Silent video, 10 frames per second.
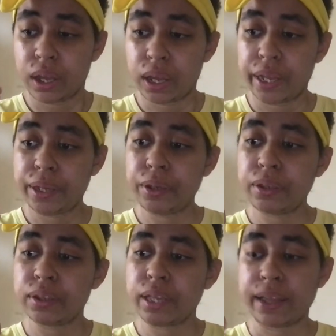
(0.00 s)

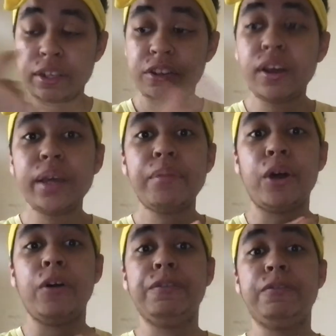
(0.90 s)
at the time
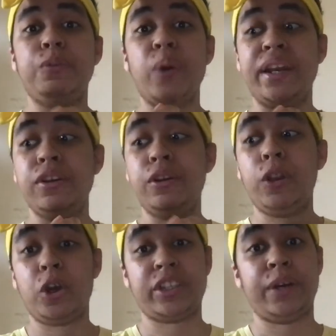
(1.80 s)
of when
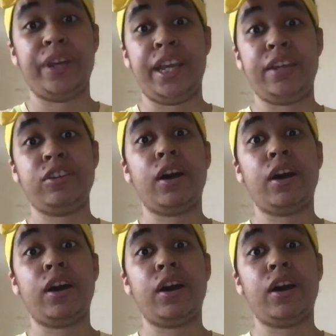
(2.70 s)
lockdown hit,